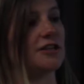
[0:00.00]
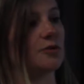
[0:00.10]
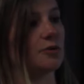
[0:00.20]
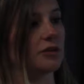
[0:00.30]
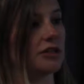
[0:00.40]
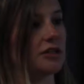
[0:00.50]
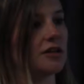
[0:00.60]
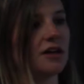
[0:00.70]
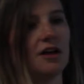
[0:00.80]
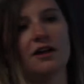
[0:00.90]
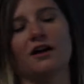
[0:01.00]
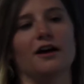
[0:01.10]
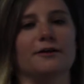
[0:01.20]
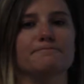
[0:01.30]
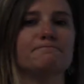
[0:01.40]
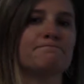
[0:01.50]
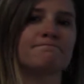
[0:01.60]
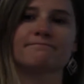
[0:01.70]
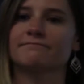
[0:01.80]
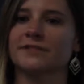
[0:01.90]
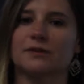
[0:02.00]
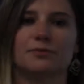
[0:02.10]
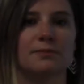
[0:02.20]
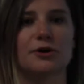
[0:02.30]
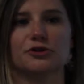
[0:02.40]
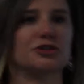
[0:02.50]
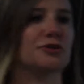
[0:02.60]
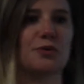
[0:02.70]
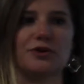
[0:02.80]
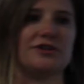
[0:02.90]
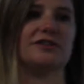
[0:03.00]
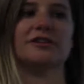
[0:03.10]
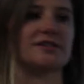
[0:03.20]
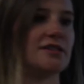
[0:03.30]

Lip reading: equally promotion worthy, let's